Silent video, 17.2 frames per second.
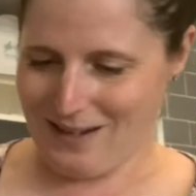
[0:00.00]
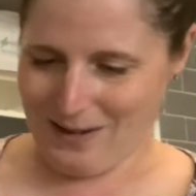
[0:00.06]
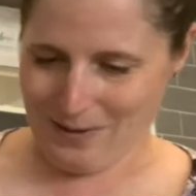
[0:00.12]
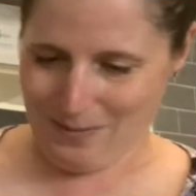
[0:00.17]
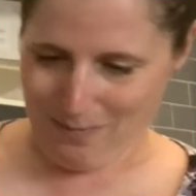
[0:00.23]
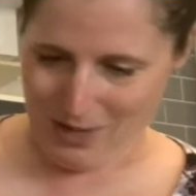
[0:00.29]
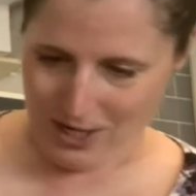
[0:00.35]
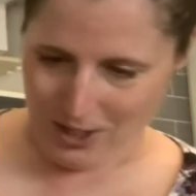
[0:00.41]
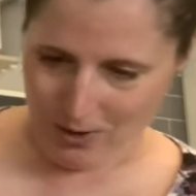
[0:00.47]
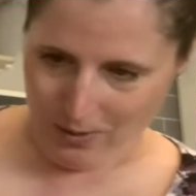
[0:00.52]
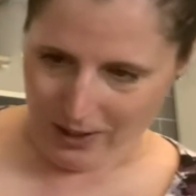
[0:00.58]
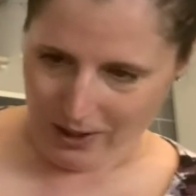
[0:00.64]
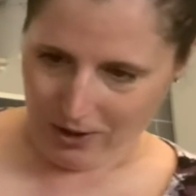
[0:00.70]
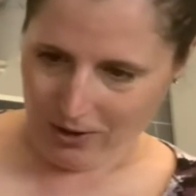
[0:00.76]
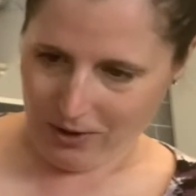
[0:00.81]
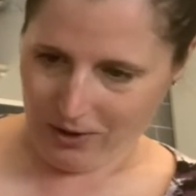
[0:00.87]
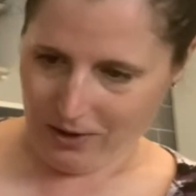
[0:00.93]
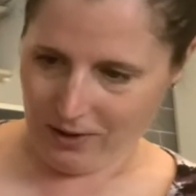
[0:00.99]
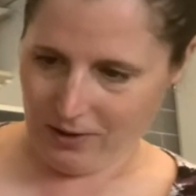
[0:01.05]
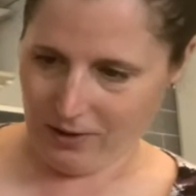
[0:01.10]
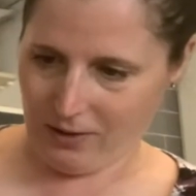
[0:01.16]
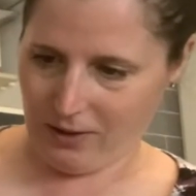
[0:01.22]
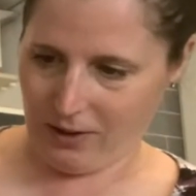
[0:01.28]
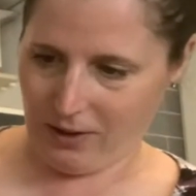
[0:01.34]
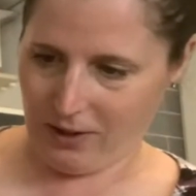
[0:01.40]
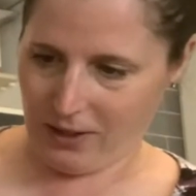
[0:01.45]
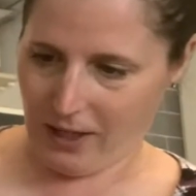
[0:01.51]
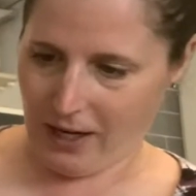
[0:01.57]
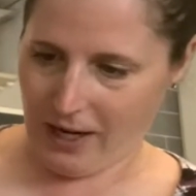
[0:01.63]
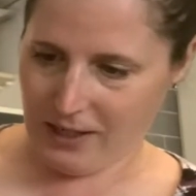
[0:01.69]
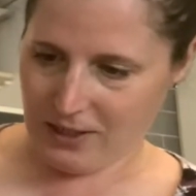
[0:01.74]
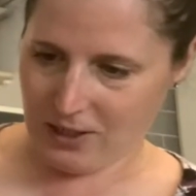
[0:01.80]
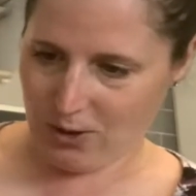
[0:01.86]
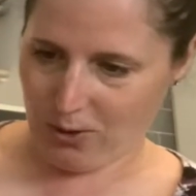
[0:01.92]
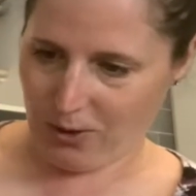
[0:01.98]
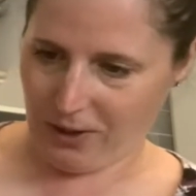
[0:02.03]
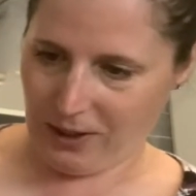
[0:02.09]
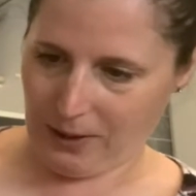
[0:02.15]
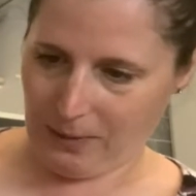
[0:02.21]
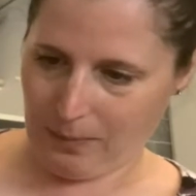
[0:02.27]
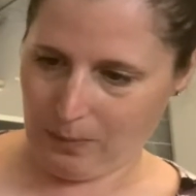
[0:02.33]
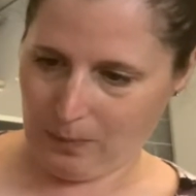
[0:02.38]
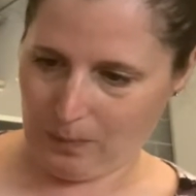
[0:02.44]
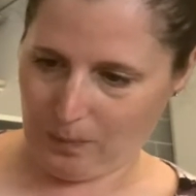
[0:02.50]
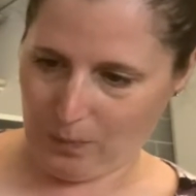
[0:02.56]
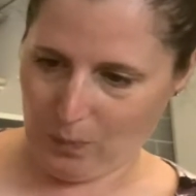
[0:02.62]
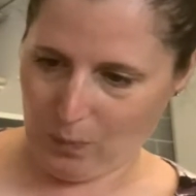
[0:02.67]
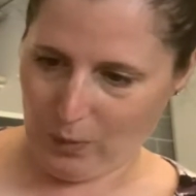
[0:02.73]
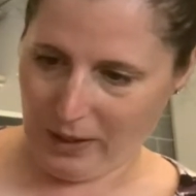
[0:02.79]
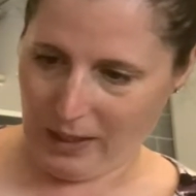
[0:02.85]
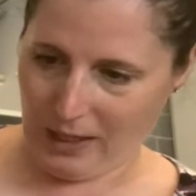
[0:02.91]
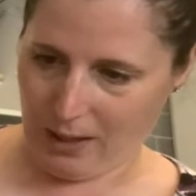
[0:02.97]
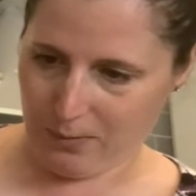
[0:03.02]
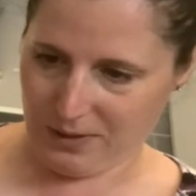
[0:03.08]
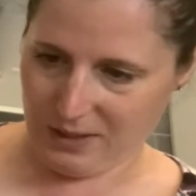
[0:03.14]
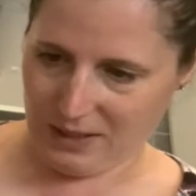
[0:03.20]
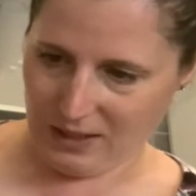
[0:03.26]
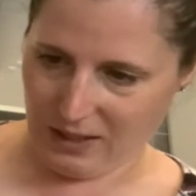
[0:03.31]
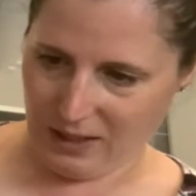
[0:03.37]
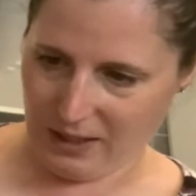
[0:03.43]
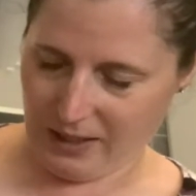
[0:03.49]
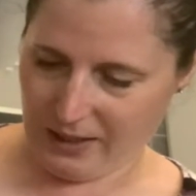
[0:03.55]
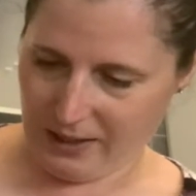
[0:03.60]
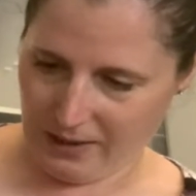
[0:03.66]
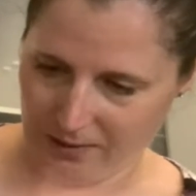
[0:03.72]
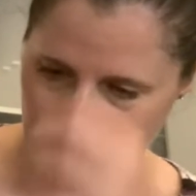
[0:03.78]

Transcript: Mind you, I couldn't eat ice cream when I was a kid